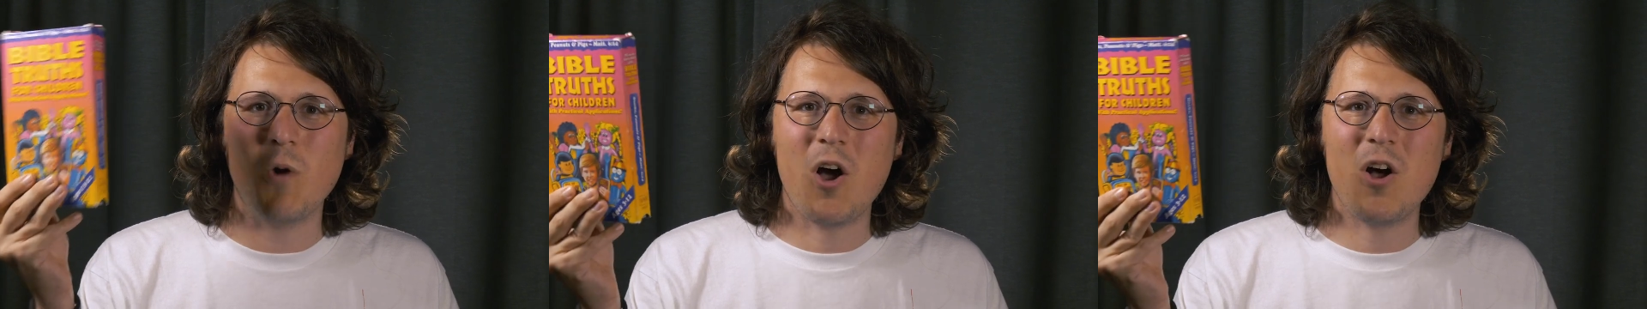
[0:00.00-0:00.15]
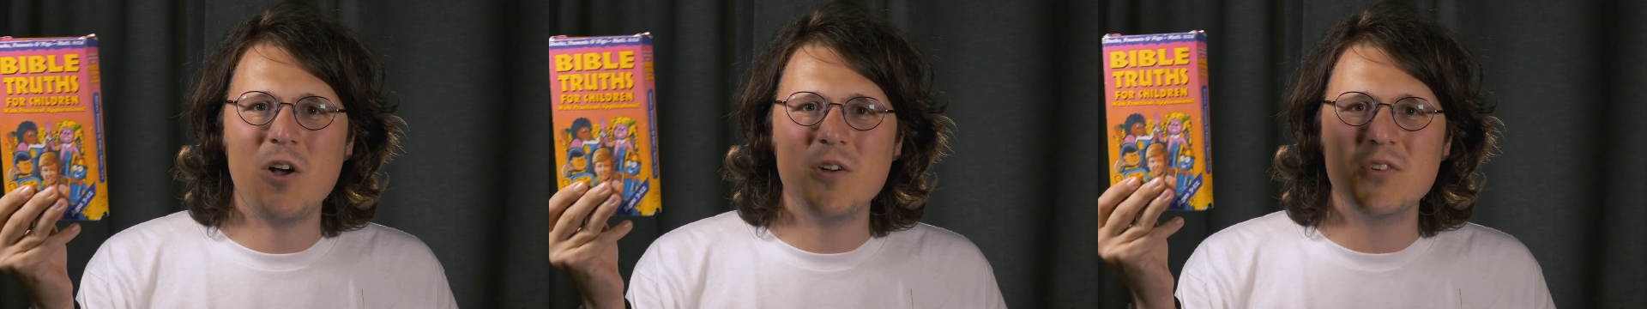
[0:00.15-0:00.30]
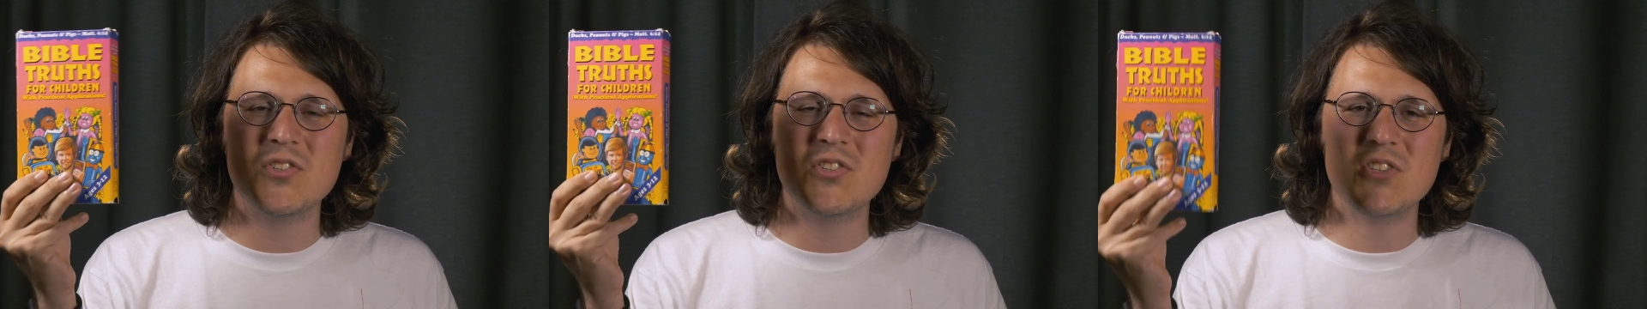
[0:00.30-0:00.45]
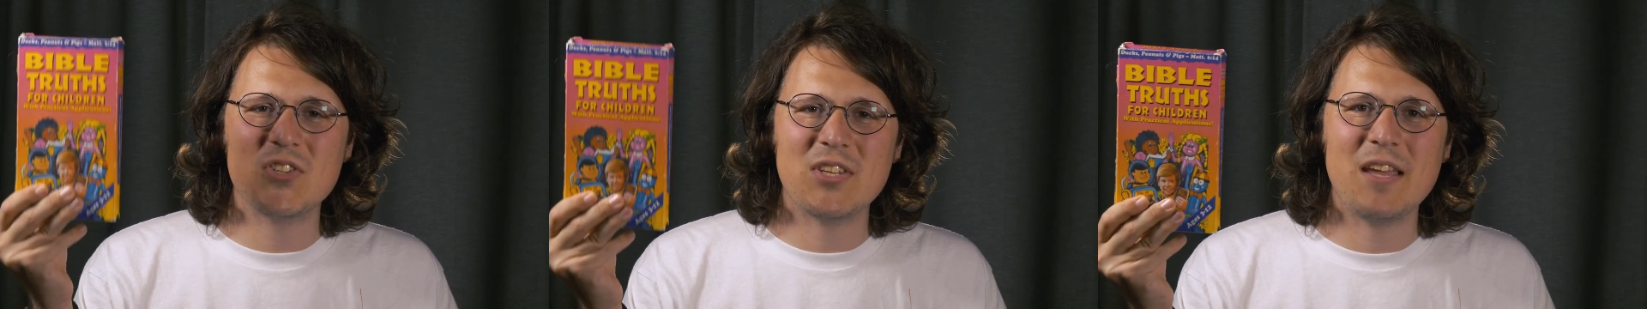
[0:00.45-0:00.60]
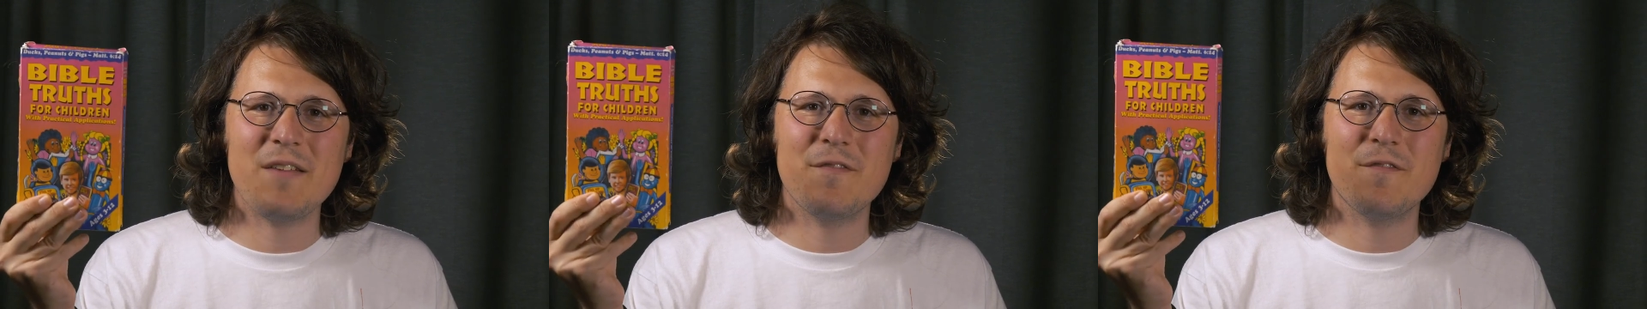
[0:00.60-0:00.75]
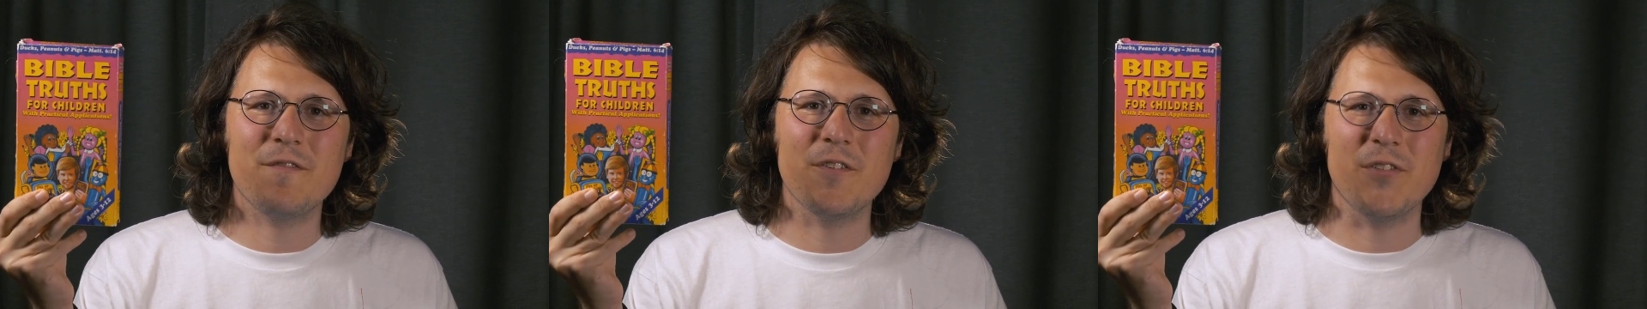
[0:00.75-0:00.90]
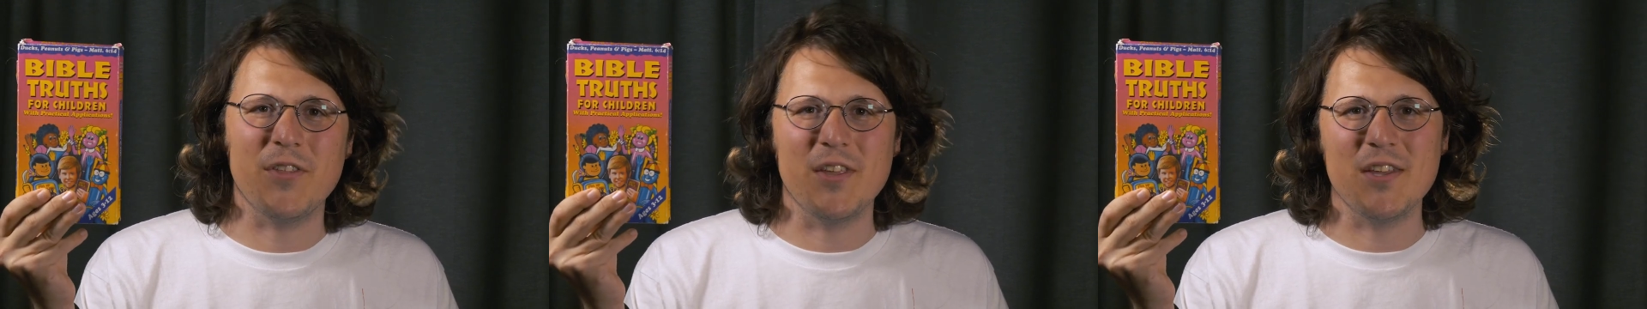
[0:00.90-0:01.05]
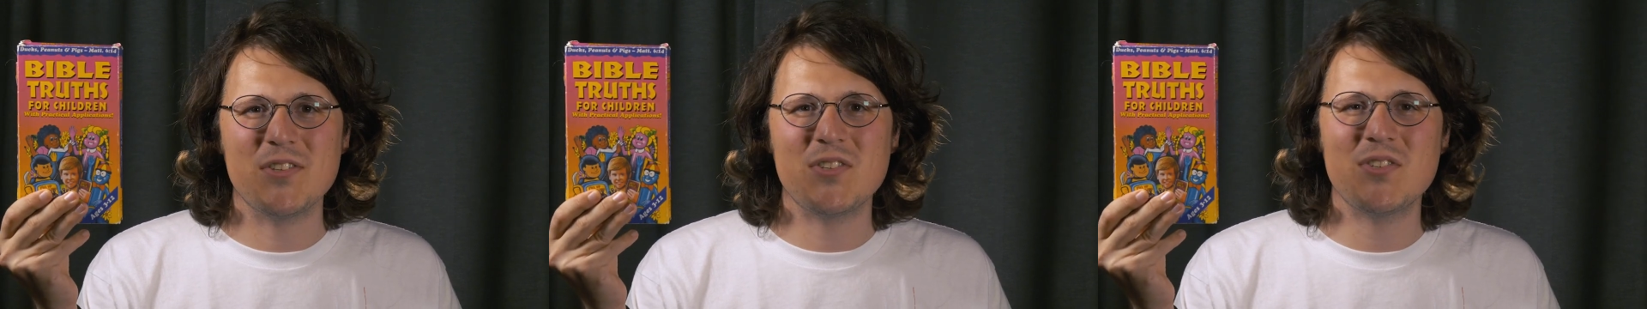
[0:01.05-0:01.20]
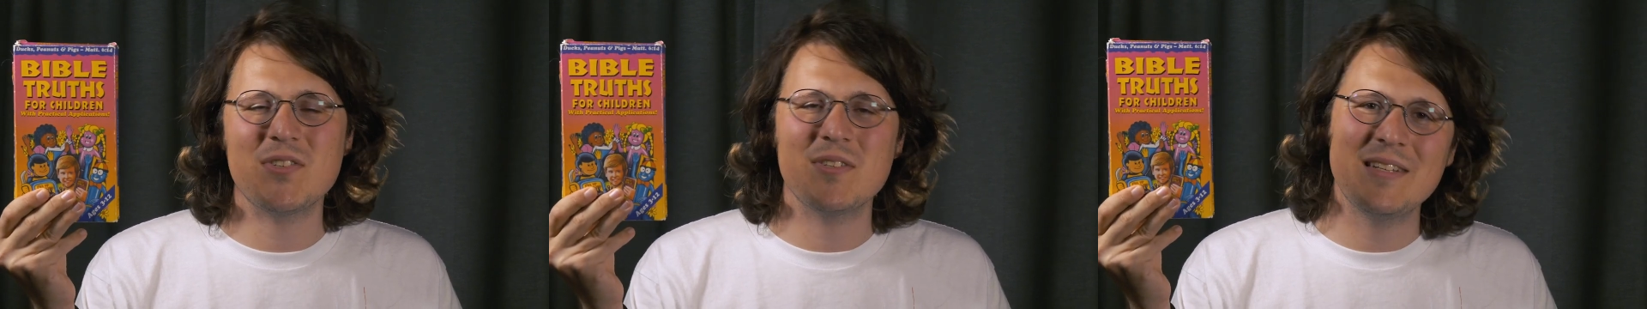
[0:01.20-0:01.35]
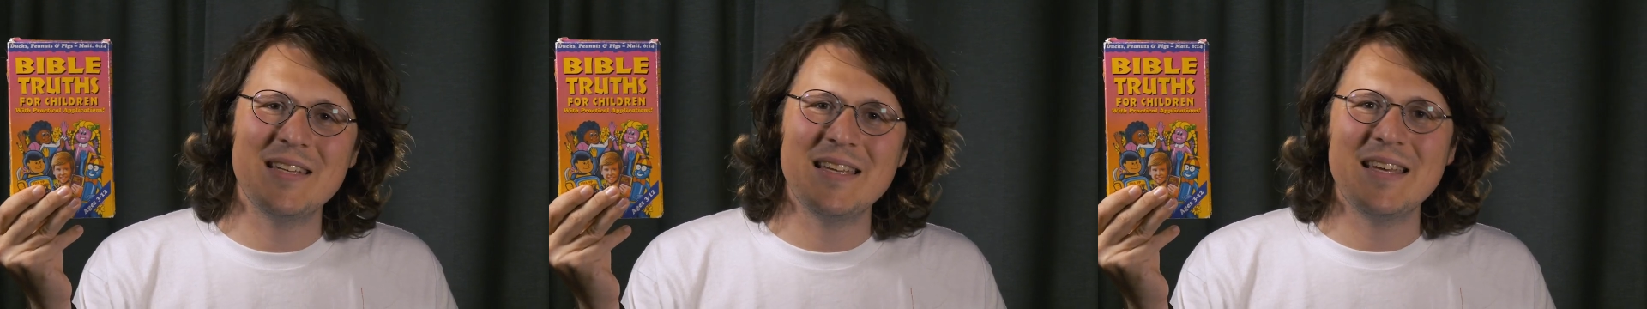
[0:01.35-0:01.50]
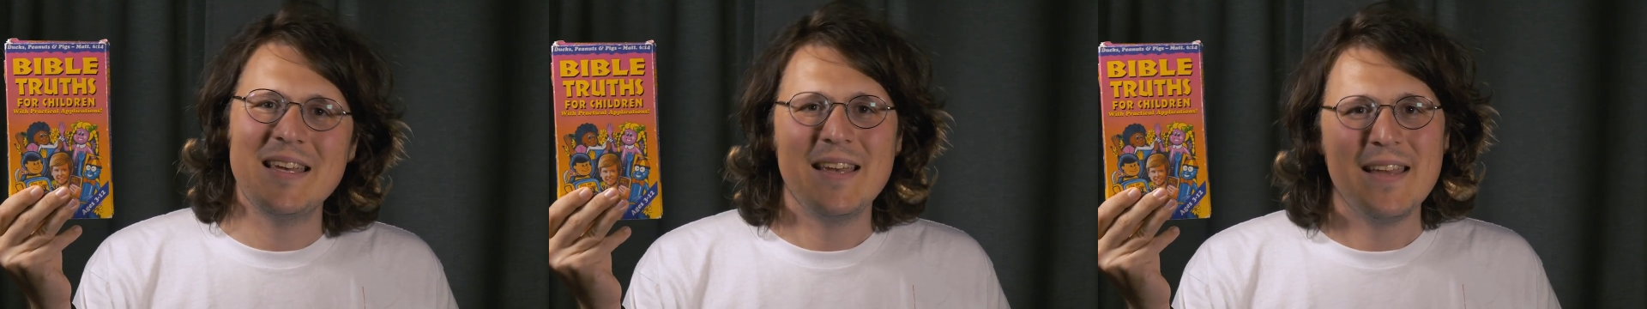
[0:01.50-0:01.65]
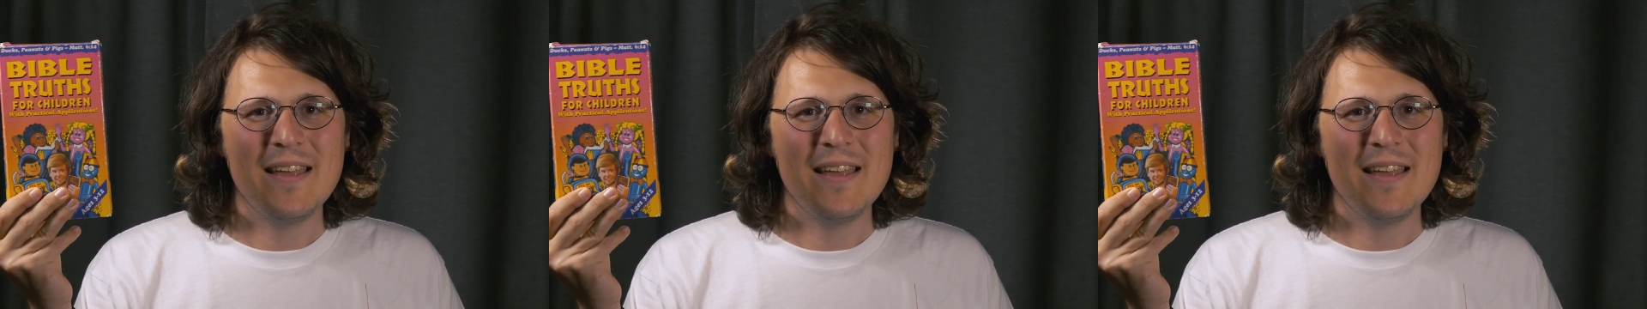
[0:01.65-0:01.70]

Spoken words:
wrong sleeve for this.